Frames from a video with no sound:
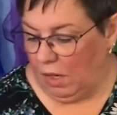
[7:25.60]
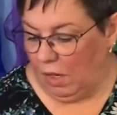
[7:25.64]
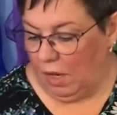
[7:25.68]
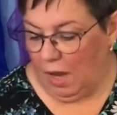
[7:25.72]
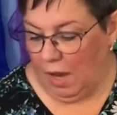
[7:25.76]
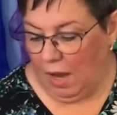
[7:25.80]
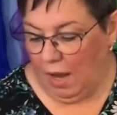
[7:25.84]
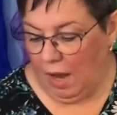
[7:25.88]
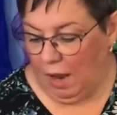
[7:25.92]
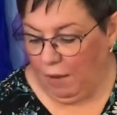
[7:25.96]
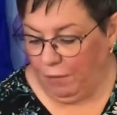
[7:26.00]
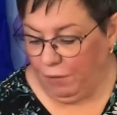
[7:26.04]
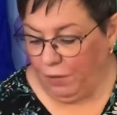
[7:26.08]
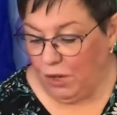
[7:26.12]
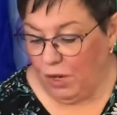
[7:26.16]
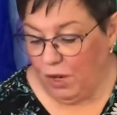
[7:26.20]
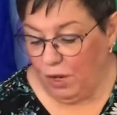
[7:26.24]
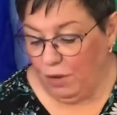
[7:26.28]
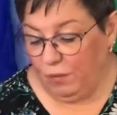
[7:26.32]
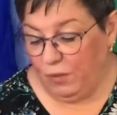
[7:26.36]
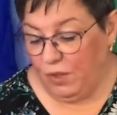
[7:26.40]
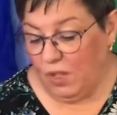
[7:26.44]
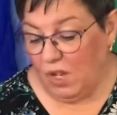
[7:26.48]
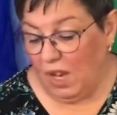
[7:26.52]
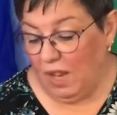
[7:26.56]
After
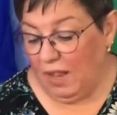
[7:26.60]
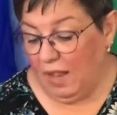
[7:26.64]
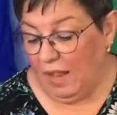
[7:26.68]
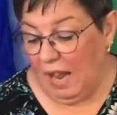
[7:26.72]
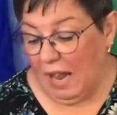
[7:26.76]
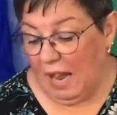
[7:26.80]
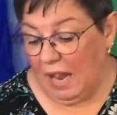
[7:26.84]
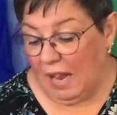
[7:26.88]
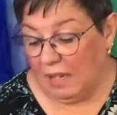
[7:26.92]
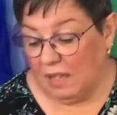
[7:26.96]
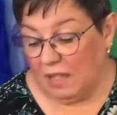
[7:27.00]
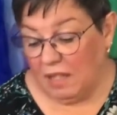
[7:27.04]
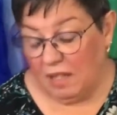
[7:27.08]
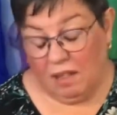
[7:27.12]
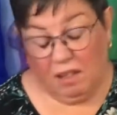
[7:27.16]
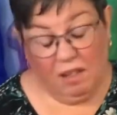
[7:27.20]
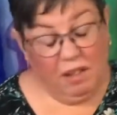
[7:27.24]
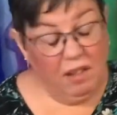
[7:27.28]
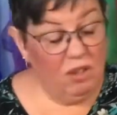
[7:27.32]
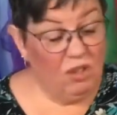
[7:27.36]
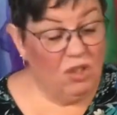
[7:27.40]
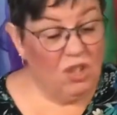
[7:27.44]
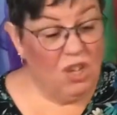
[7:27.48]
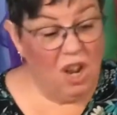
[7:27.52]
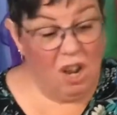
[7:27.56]
you've done that,
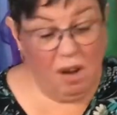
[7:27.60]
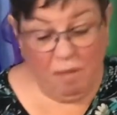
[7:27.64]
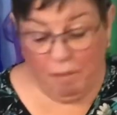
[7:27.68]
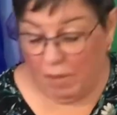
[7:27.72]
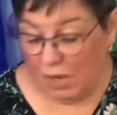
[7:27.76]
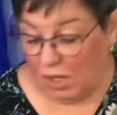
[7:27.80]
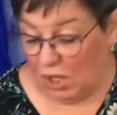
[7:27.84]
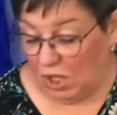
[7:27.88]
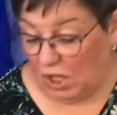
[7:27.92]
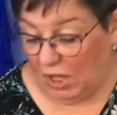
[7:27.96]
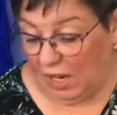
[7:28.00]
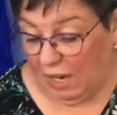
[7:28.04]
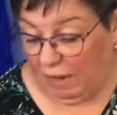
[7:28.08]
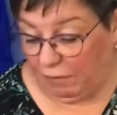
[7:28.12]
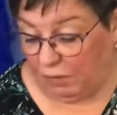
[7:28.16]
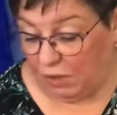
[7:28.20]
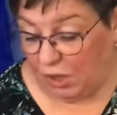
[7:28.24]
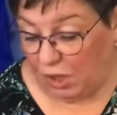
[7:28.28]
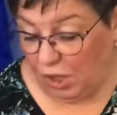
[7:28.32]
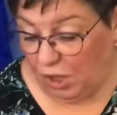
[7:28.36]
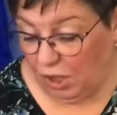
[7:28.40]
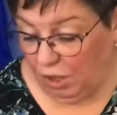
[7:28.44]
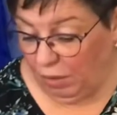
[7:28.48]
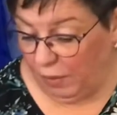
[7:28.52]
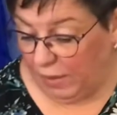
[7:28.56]
there's not much left to
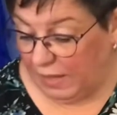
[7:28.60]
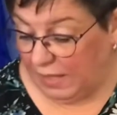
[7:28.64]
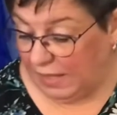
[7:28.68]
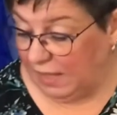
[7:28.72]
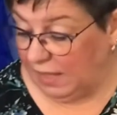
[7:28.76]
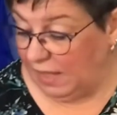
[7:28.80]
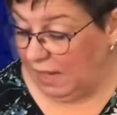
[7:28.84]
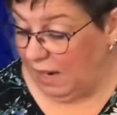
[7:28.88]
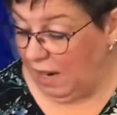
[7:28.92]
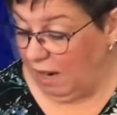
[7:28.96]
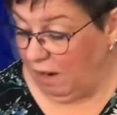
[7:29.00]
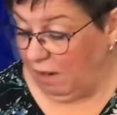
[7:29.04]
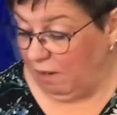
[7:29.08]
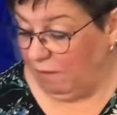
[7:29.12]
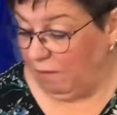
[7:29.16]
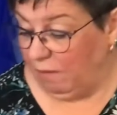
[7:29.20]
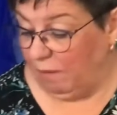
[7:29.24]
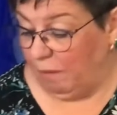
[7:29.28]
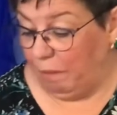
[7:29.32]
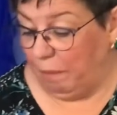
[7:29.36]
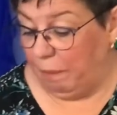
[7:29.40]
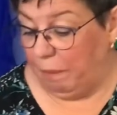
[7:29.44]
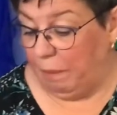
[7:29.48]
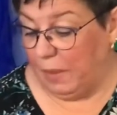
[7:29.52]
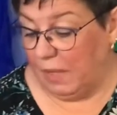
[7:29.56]
do, is there?
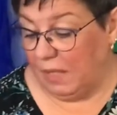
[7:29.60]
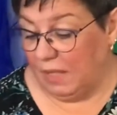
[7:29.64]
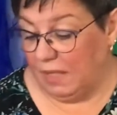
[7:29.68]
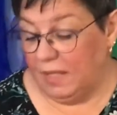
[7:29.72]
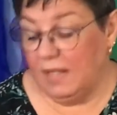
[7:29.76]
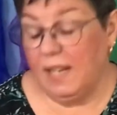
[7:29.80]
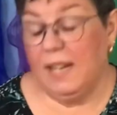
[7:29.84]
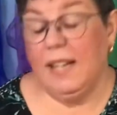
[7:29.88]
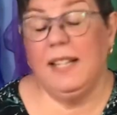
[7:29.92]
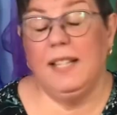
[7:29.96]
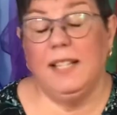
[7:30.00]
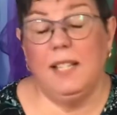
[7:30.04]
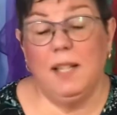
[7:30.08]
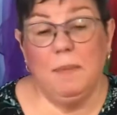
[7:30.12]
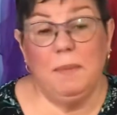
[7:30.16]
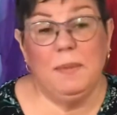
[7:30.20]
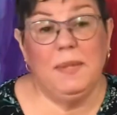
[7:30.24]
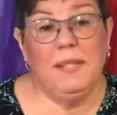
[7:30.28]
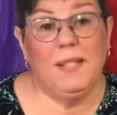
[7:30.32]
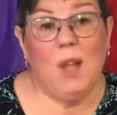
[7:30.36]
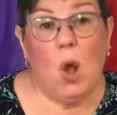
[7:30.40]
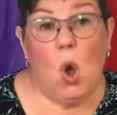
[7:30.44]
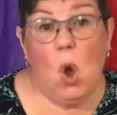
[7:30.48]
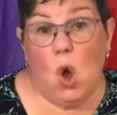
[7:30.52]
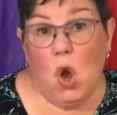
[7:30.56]
But sing some
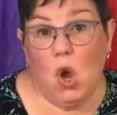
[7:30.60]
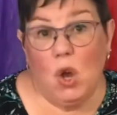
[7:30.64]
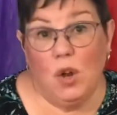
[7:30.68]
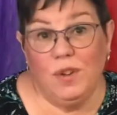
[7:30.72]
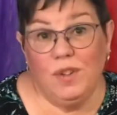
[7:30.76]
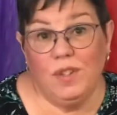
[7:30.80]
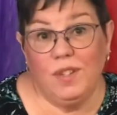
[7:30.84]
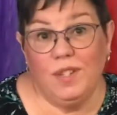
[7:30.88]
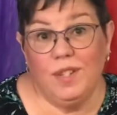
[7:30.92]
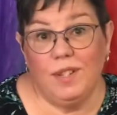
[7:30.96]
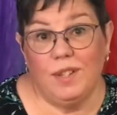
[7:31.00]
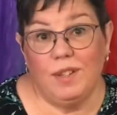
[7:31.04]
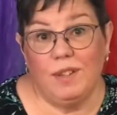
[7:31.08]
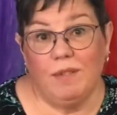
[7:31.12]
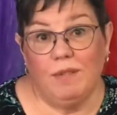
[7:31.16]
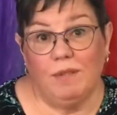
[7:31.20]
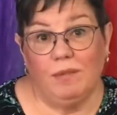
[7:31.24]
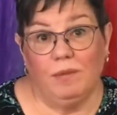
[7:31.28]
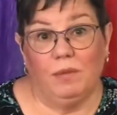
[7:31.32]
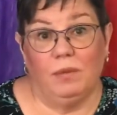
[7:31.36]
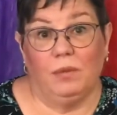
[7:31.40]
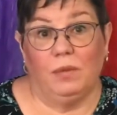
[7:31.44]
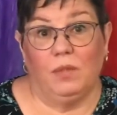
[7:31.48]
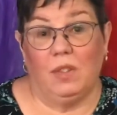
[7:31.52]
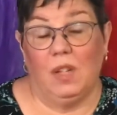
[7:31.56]
songs
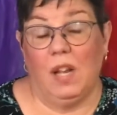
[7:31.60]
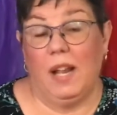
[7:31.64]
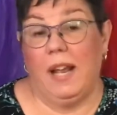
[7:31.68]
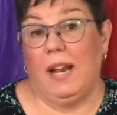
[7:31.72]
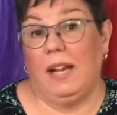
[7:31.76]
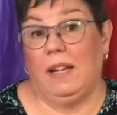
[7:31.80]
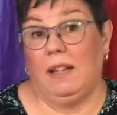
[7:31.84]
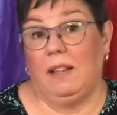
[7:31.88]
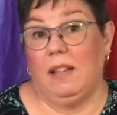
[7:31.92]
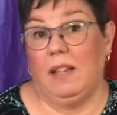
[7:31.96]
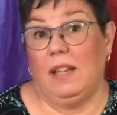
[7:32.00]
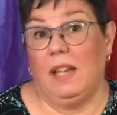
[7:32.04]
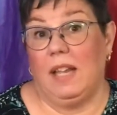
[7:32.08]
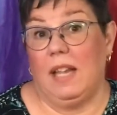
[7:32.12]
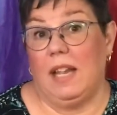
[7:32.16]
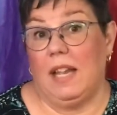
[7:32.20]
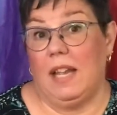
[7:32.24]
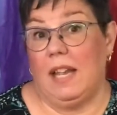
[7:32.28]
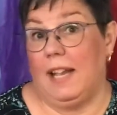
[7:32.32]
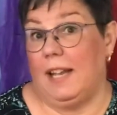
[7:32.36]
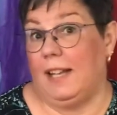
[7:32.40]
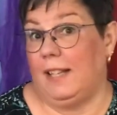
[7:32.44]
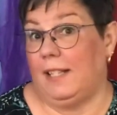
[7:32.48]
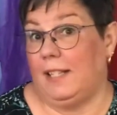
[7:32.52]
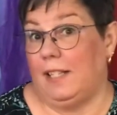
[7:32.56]
like the
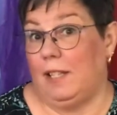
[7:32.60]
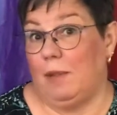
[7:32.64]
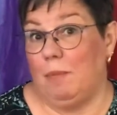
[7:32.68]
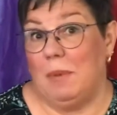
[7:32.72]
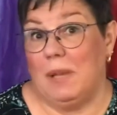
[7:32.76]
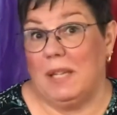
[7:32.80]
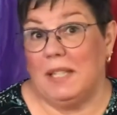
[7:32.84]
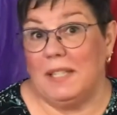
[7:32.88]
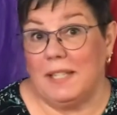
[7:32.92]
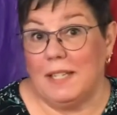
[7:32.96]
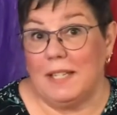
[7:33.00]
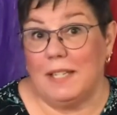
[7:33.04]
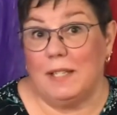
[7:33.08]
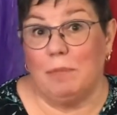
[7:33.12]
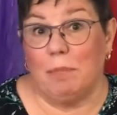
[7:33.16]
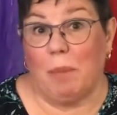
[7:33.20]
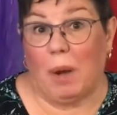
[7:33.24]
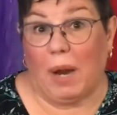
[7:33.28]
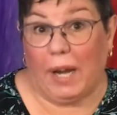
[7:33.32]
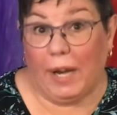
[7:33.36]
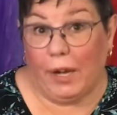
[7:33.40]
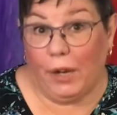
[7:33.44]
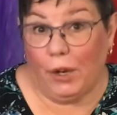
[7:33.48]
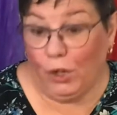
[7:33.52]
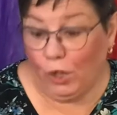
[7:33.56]
Itsy Bitsy
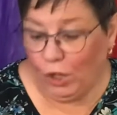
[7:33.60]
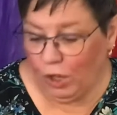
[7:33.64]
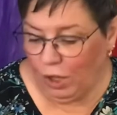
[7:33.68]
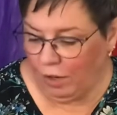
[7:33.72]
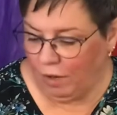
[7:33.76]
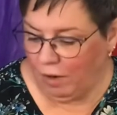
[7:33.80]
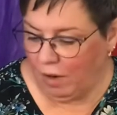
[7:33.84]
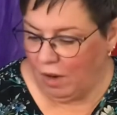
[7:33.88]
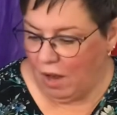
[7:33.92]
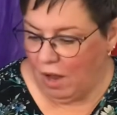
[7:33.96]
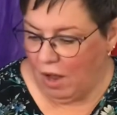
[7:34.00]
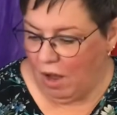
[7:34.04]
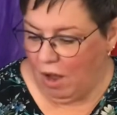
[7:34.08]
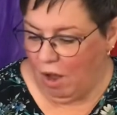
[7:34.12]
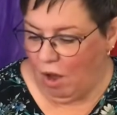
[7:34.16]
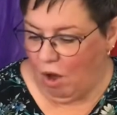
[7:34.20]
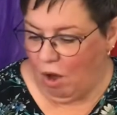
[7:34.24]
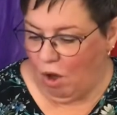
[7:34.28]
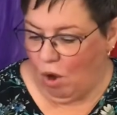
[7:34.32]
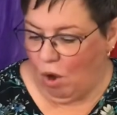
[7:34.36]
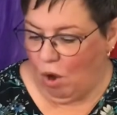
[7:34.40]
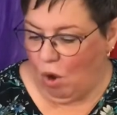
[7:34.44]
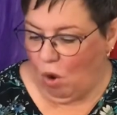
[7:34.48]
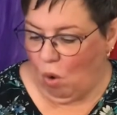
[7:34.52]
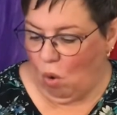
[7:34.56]
Spider,
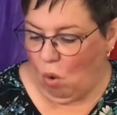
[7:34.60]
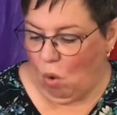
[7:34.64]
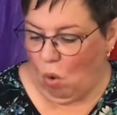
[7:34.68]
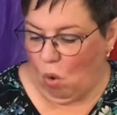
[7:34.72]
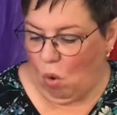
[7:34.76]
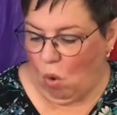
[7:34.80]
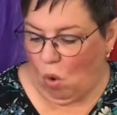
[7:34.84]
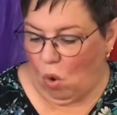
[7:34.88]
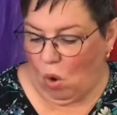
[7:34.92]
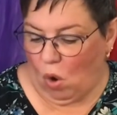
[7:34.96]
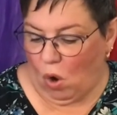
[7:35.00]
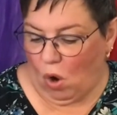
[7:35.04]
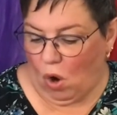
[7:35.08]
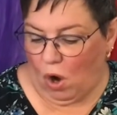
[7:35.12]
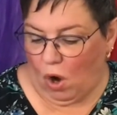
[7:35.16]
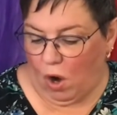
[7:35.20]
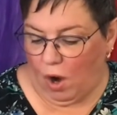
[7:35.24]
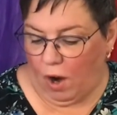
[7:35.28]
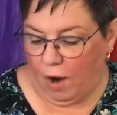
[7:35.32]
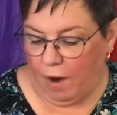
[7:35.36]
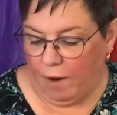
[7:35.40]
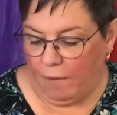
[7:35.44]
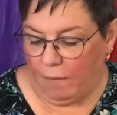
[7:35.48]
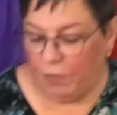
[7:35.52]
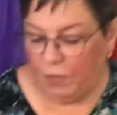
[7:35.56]

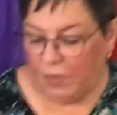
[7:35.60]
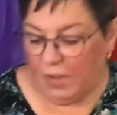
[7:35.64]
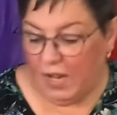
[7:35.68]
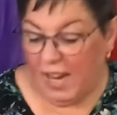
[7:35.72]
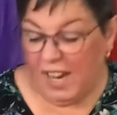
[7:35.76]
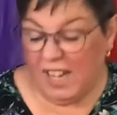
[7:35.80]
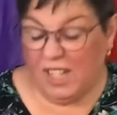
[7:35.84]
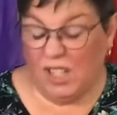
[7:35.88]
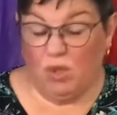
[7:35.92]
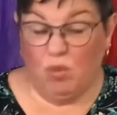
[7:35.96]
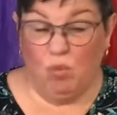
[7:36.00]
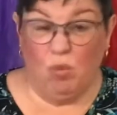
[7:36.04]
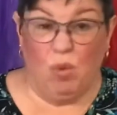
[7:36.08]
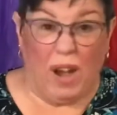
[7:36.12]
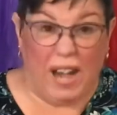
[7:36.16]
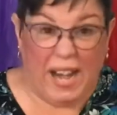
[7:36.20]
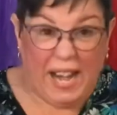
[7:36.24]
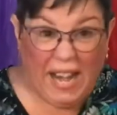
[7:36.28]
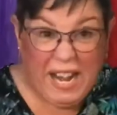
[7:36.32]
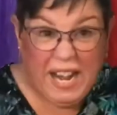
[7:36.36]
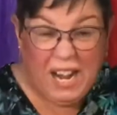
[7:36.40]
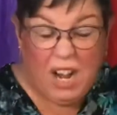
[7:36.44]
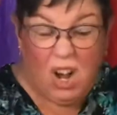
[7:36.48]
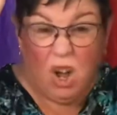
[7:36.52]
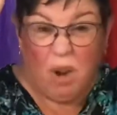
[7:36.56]
or It's
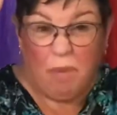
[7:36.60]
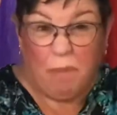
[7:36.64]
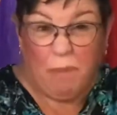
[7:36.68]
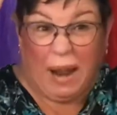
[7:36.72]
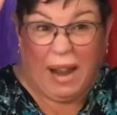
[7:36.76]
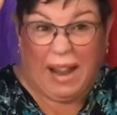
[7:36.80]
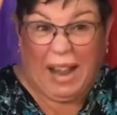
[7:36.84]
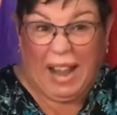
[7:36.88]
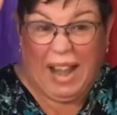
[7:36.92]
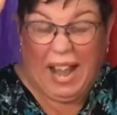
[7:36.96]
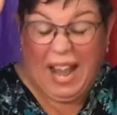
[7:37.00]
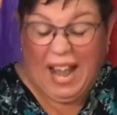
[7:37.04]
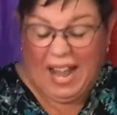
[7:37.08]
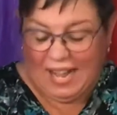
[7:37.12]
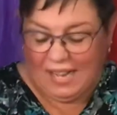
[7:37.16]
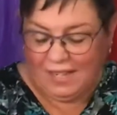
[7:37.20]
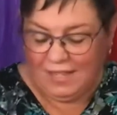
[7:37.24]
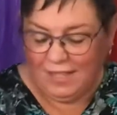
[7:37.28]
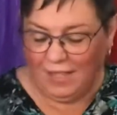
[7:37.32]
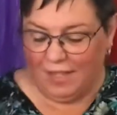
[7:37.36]
Raining on My Head.